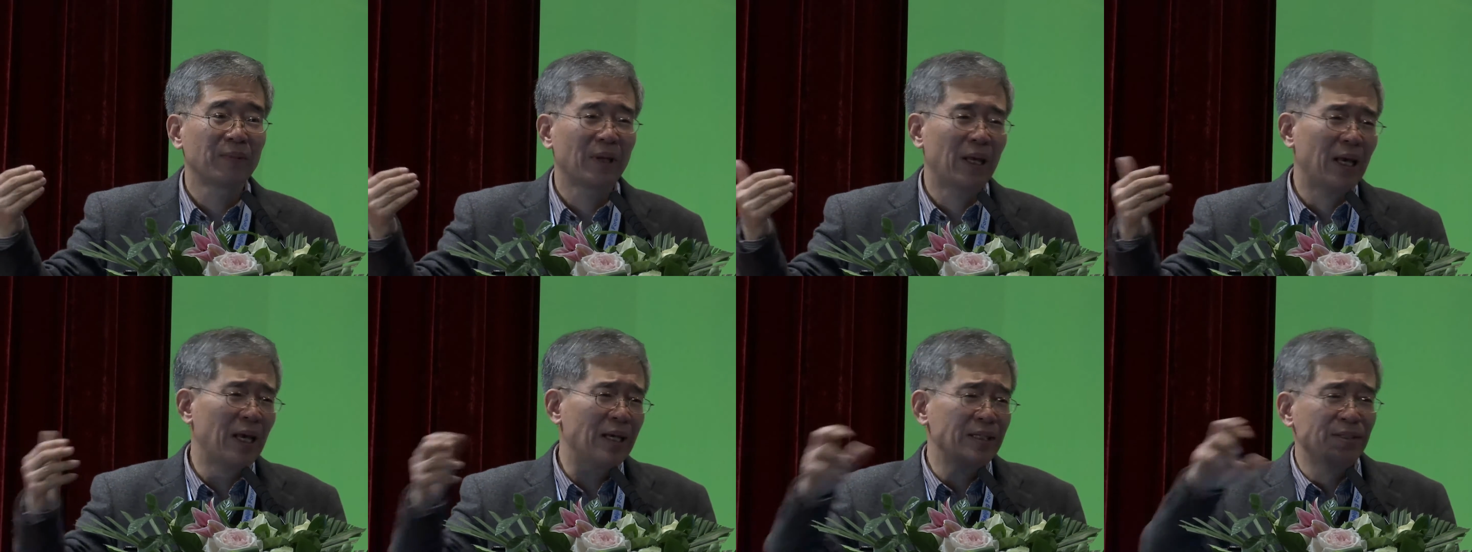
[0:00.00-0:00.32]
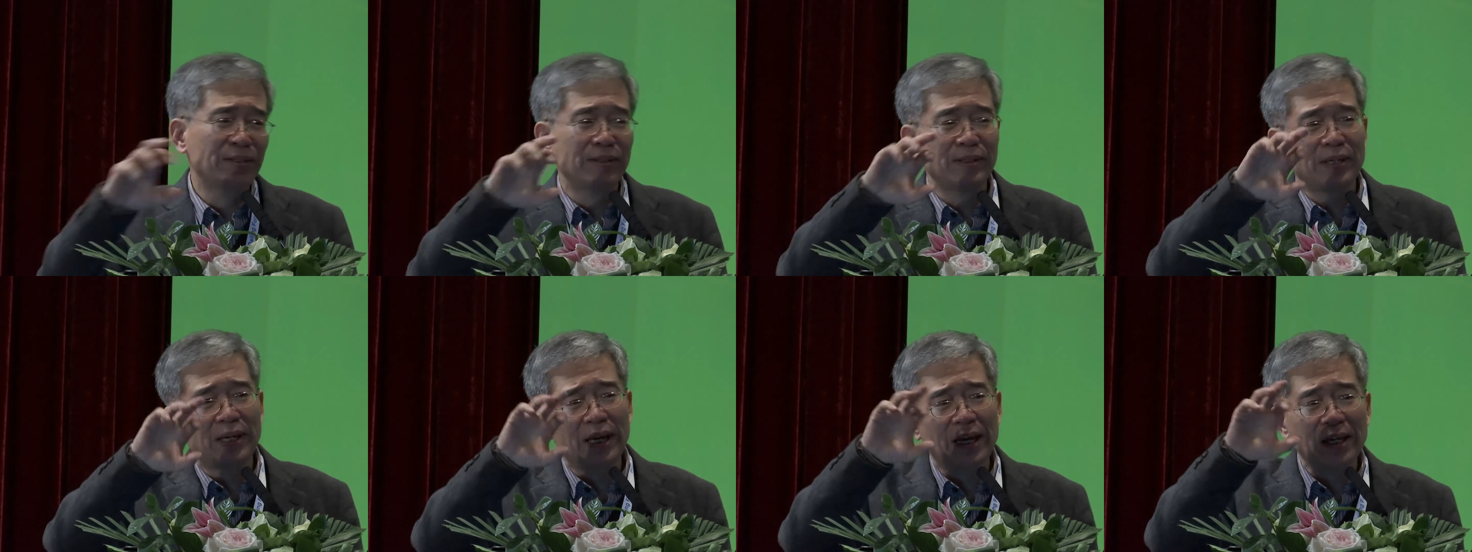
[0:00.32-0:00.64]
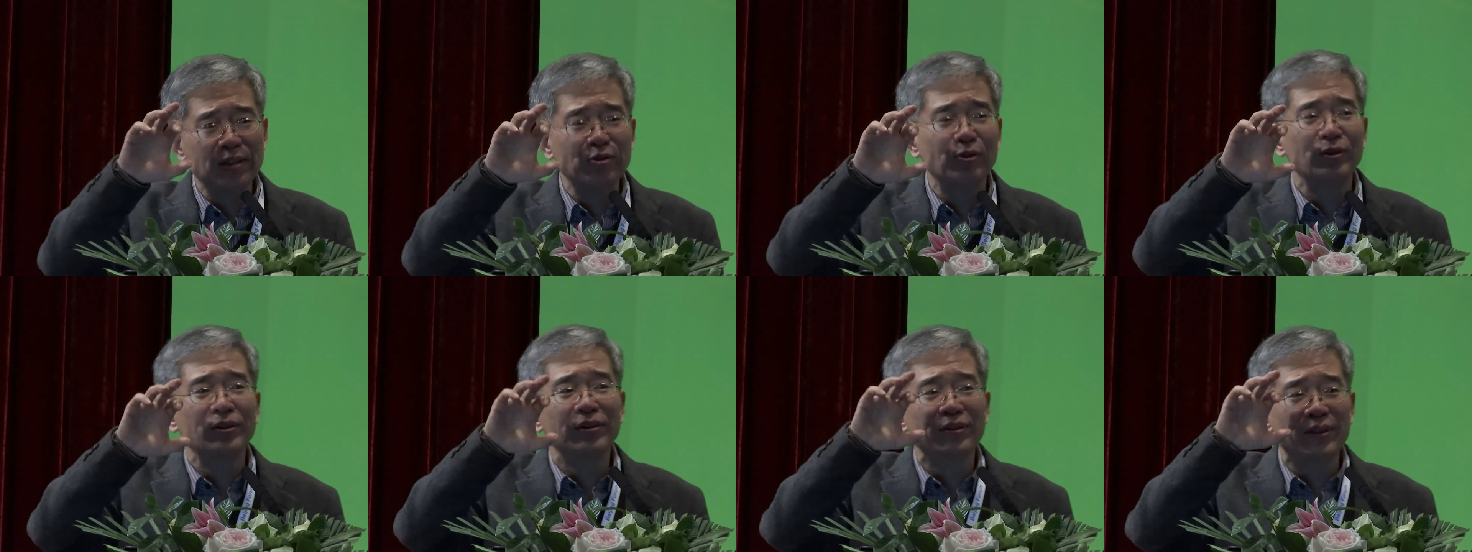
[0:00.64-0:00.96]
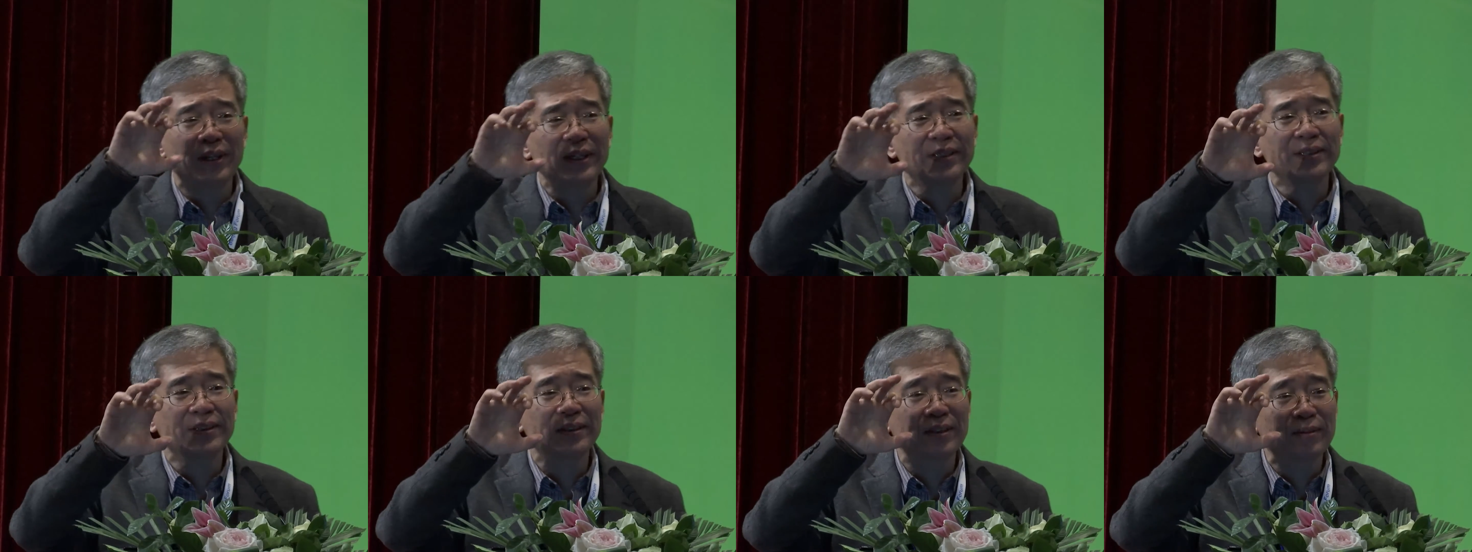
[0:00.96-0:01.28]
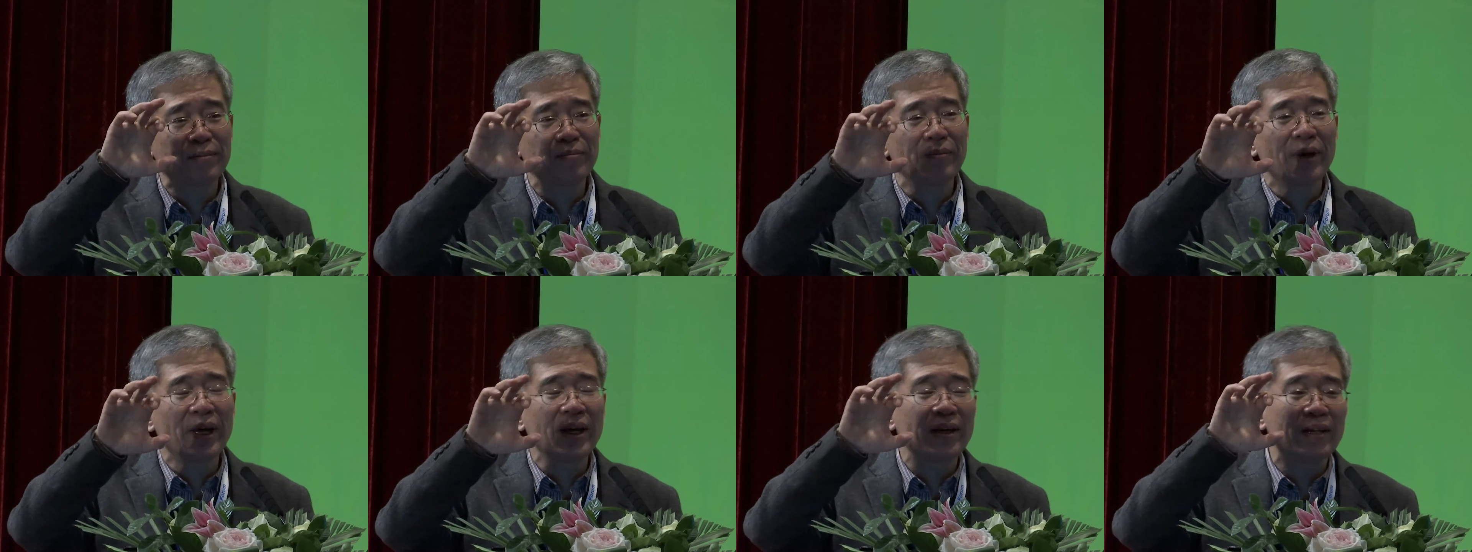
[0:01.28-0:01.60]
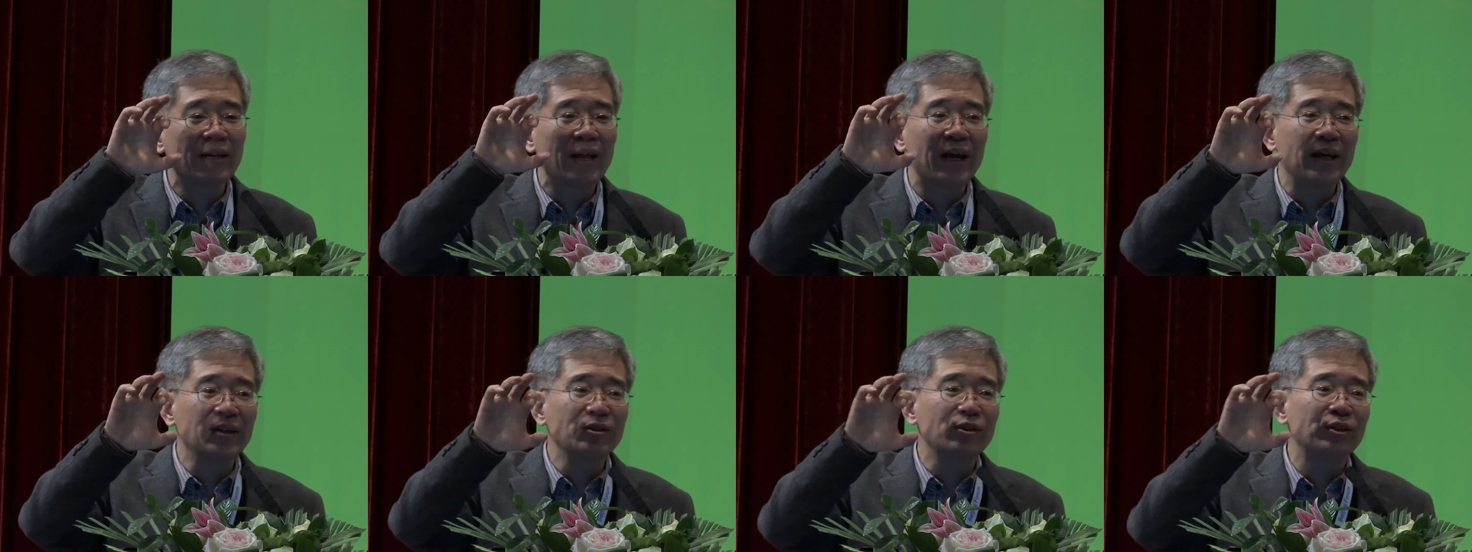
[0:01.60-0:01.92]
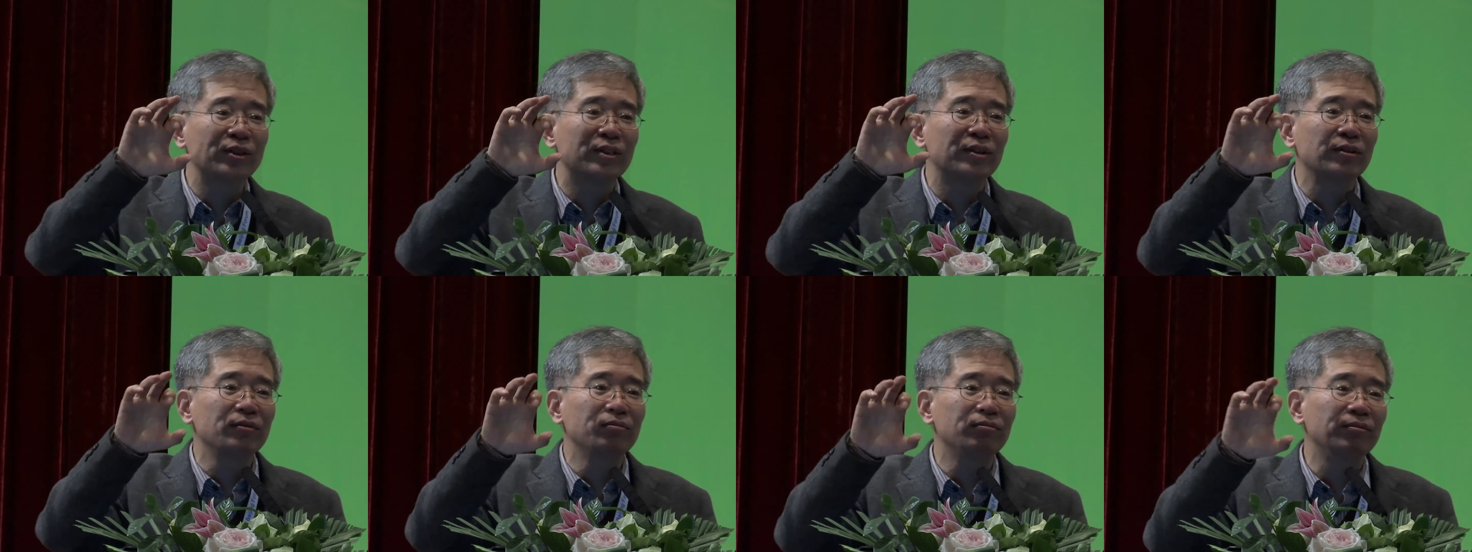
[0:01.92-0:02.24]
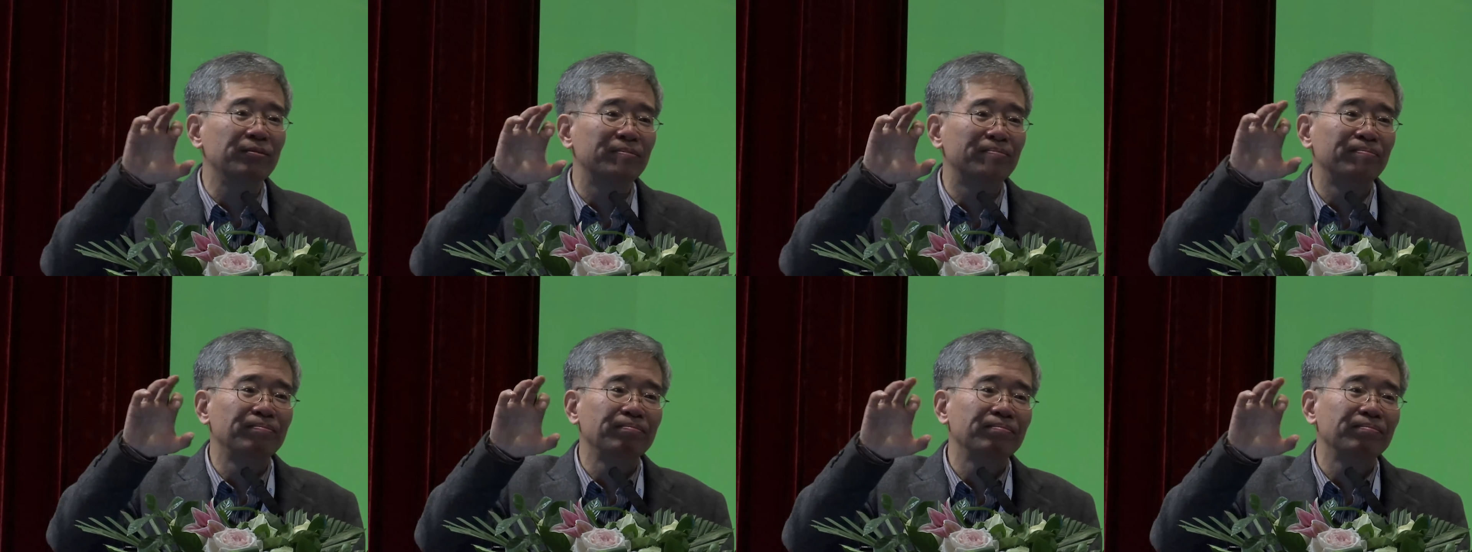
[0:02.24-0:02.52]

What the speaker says: Actually, that's the main engine of,